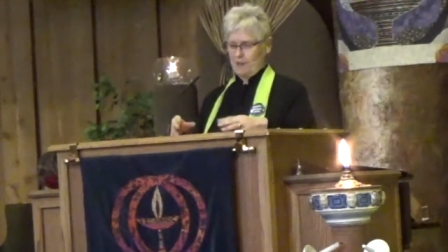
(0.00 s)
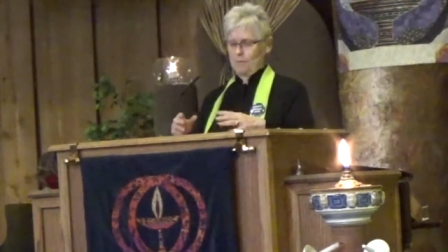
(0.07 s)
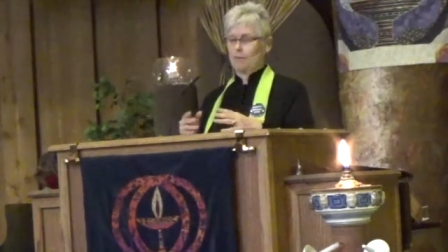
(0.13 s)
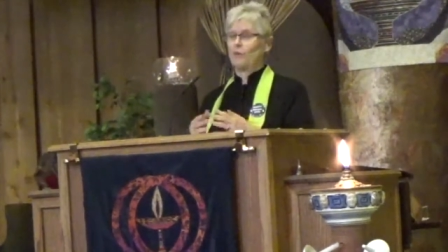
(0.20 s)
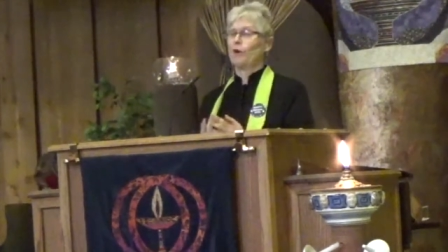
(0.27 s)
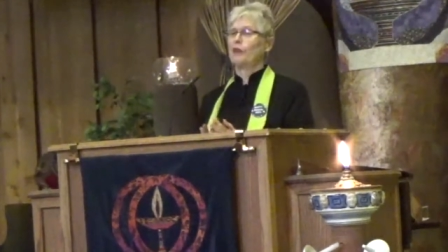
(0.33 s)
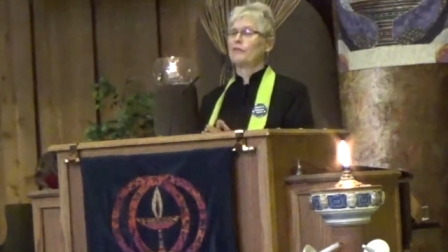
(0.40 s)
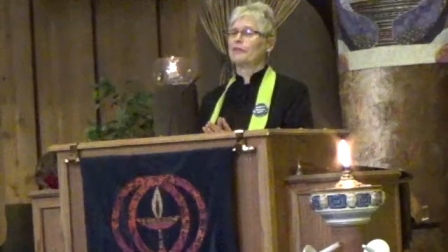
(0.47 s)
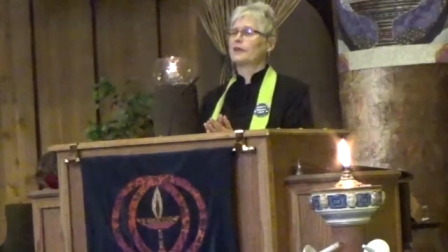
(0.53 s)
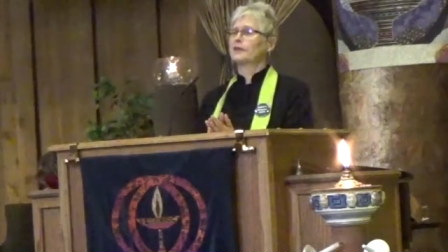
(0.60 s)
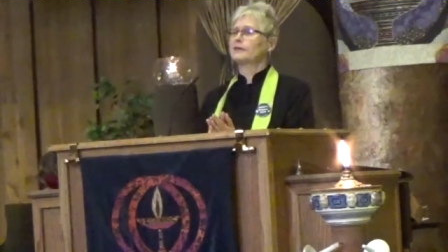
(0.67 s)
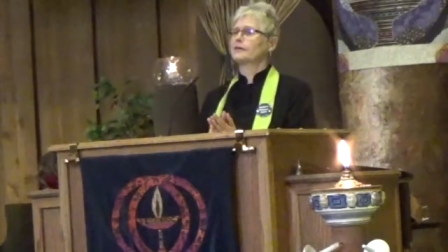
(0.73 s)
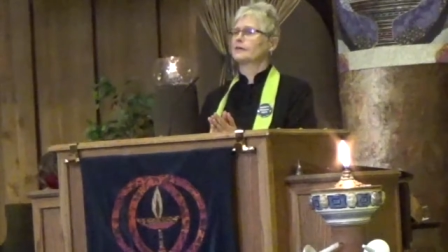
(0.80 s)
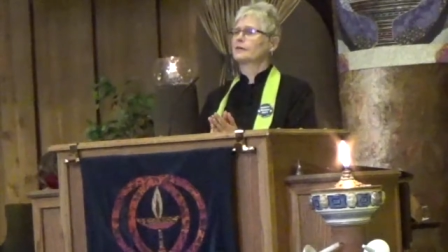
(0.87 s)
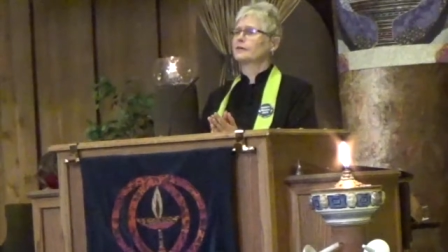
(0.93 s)
But one
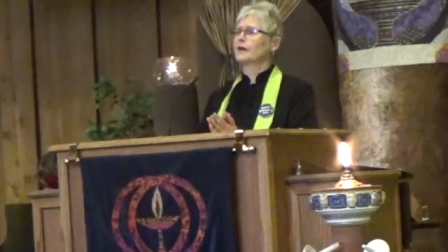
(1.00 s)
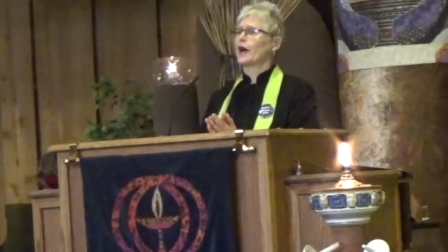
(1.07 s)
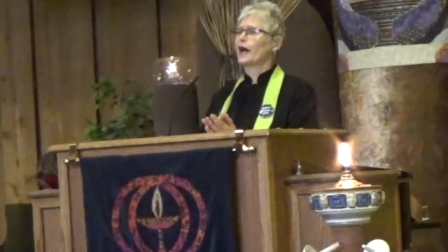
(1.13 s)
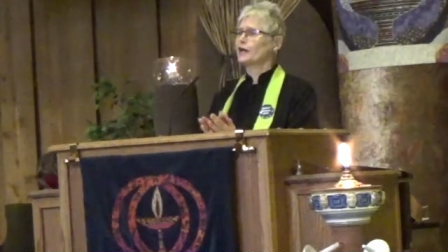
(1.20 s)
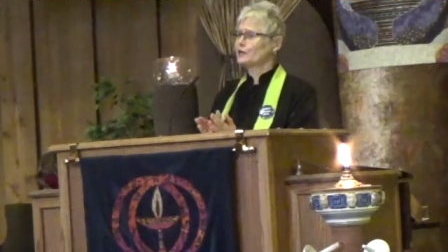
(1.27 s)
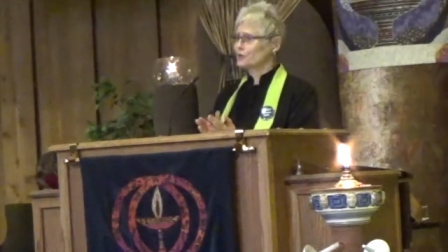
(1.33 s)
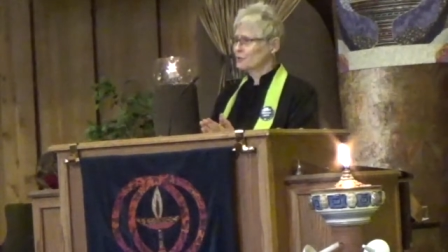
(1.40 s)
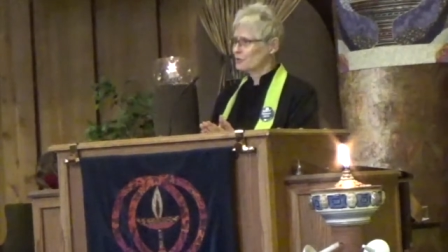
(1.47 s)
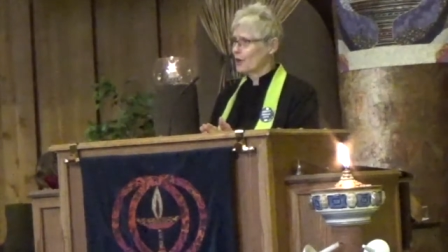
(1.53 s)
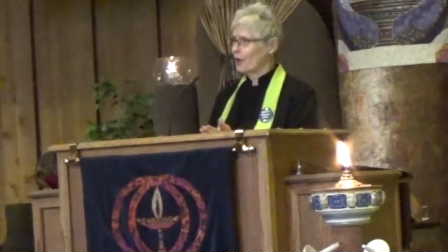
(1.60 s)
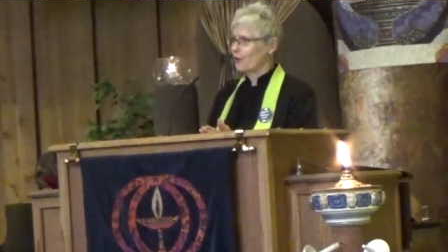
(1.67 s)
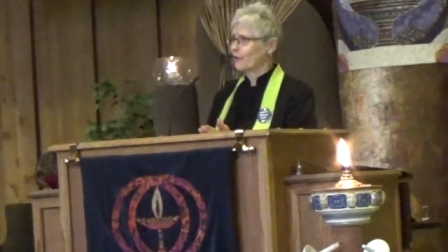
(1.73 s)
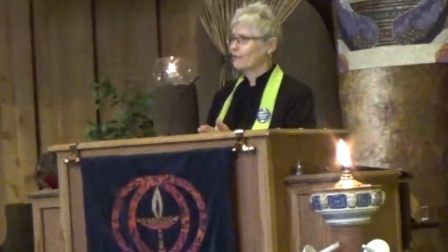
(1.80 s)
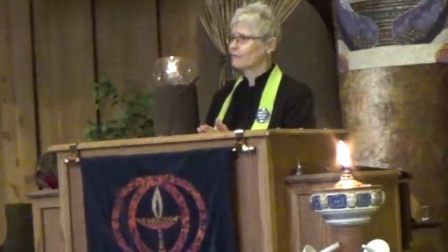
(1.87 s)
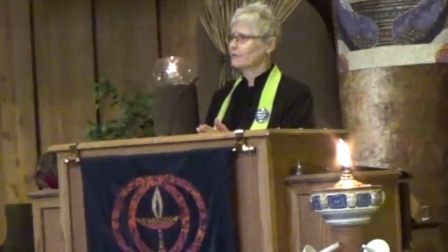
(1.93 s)
thing I do
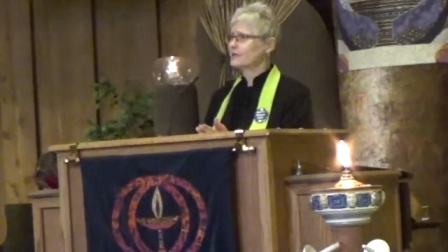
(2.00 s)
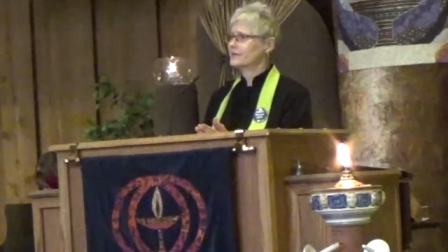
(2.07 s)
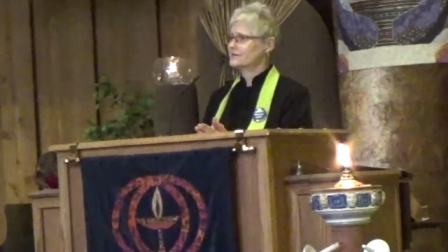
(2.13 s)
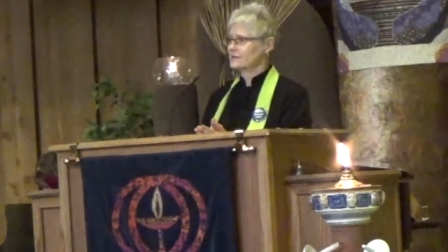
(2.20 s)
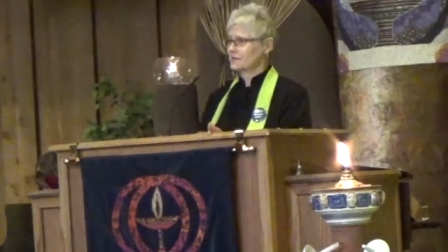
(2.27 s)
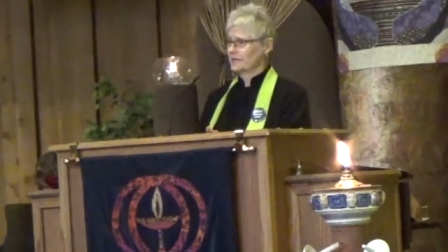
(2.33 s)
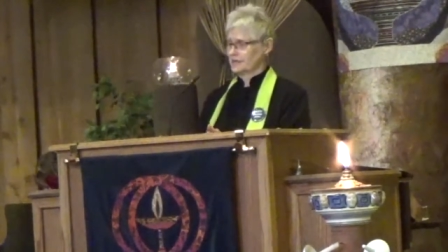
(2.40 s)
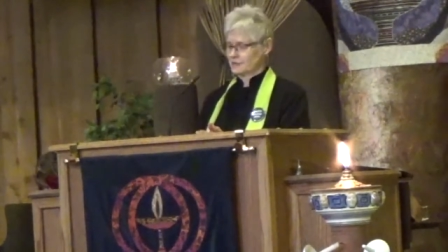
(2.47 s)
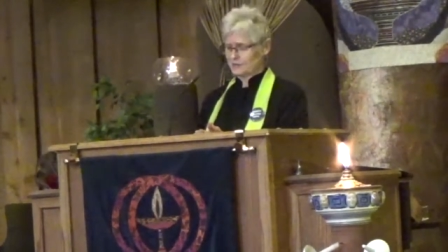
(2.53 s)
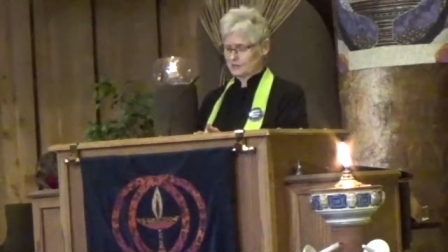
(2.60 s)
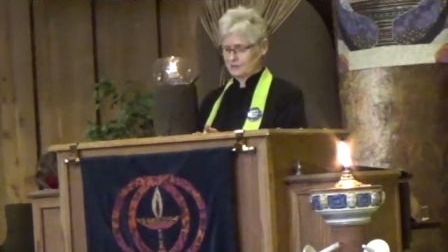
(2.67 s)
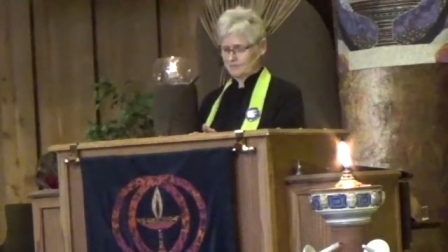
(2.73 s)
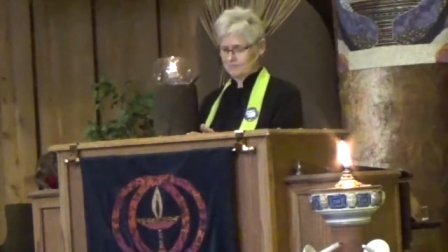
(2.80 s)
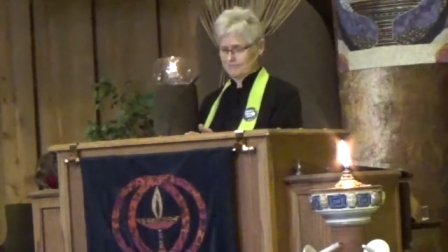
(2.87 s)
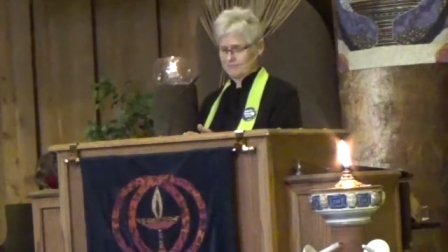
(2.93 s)
know is this,